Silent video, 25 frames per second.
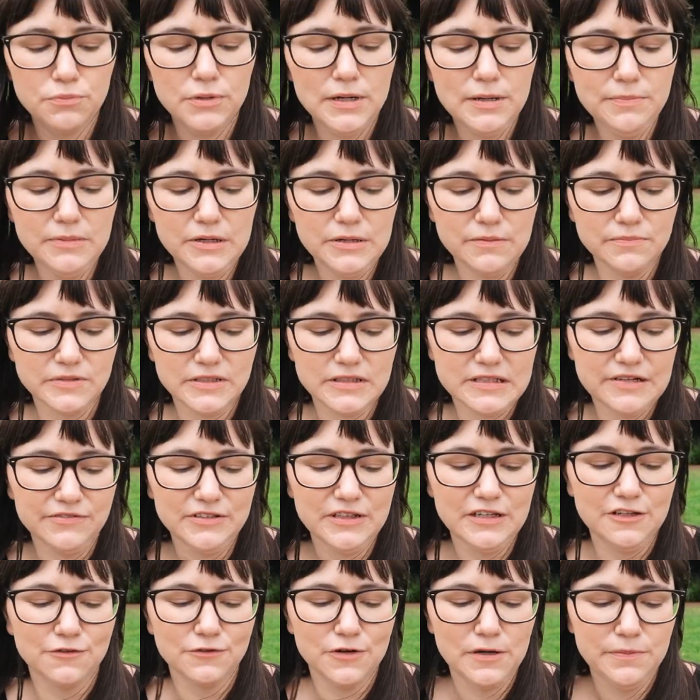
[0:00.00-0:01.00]
Premium
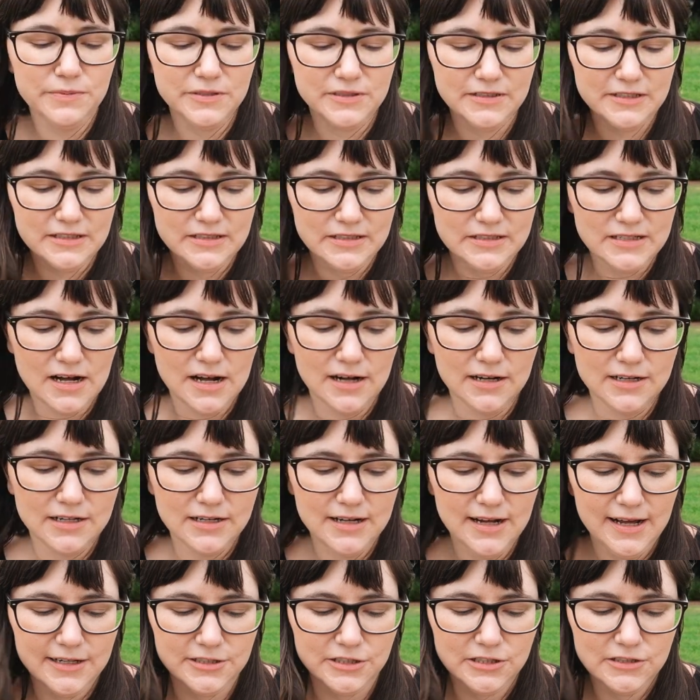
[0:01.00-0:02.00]
73% dark
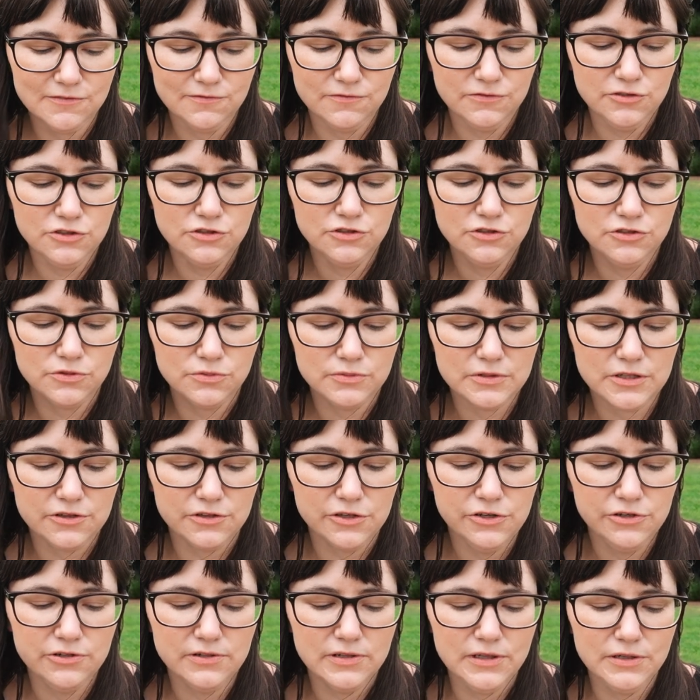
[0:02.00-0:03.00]
ganache infused with
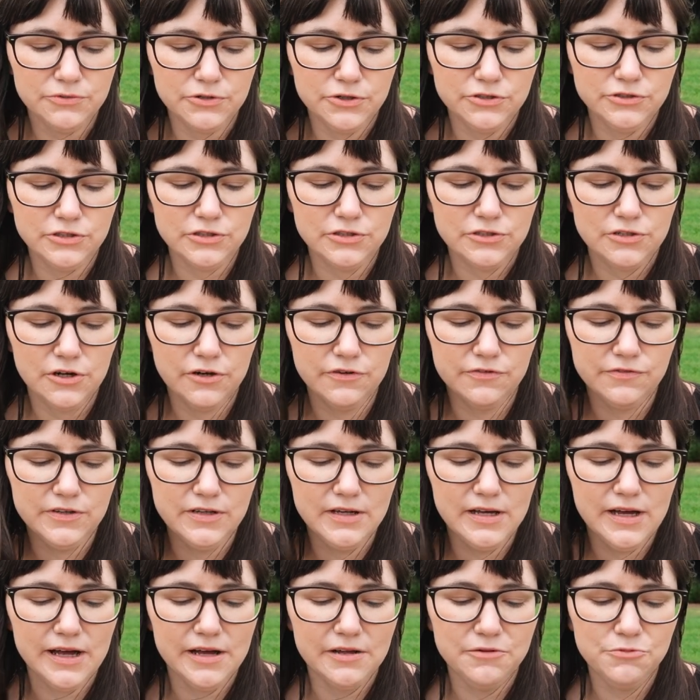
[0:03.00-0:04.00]
locally roasted
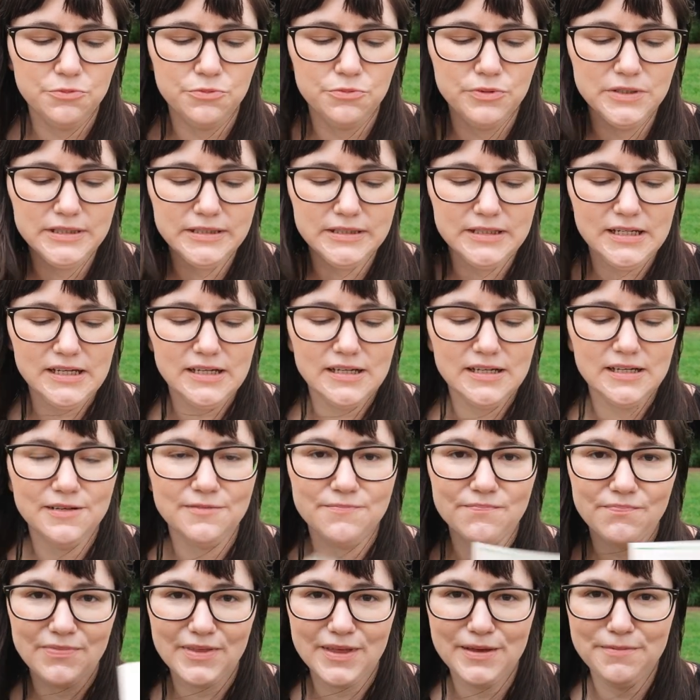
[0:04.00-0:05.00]
coffee and whiskey
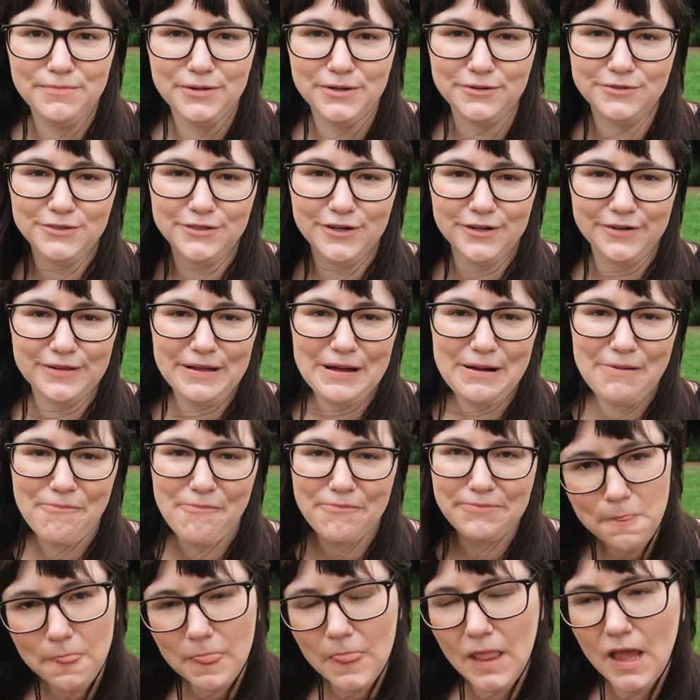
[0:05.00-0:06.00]
and milk chocolate.
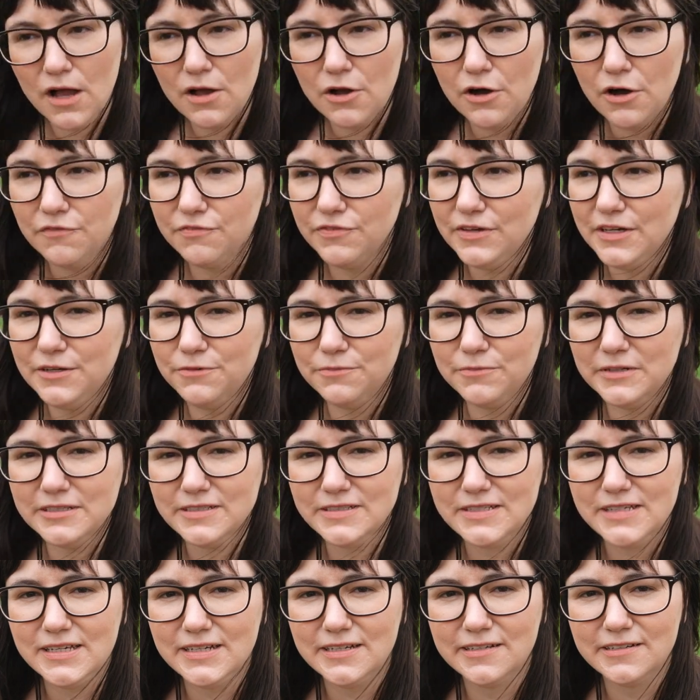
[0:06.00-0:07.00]
Coffee and
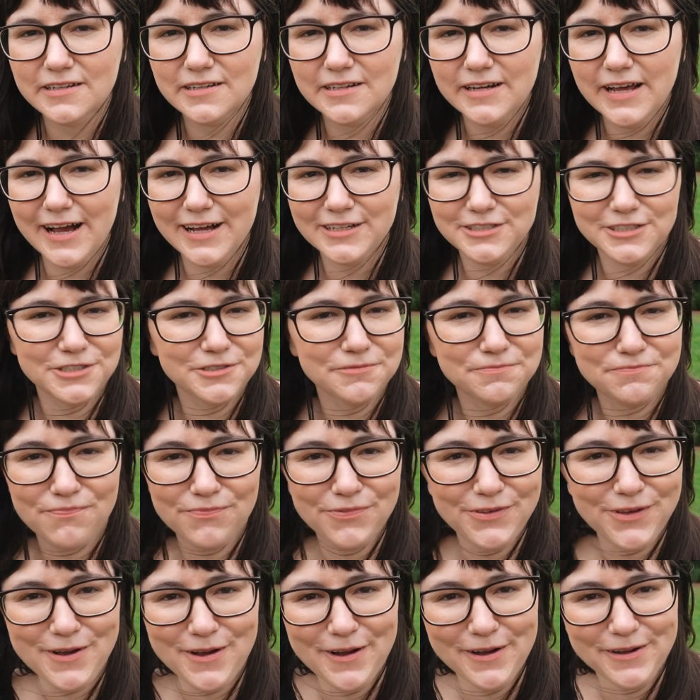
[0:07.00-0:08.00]
whiskey and ganache.
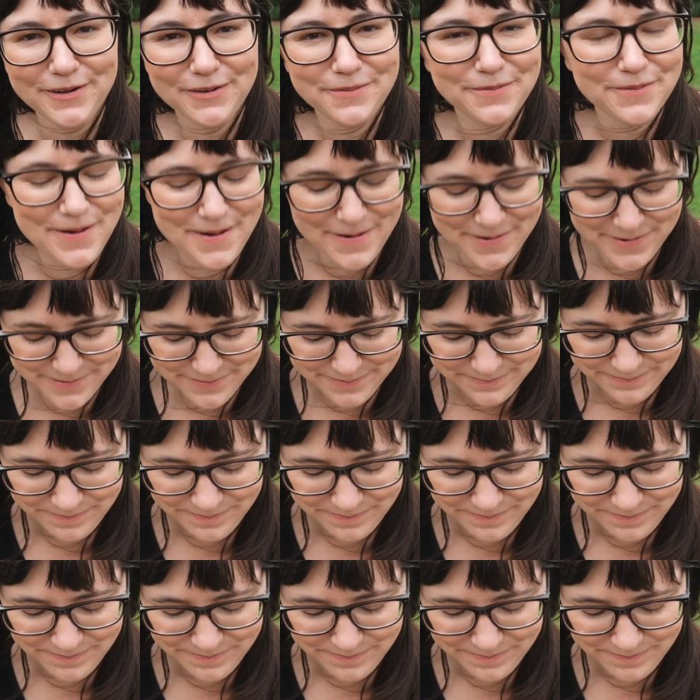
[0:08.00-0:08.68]
You can't go wrong.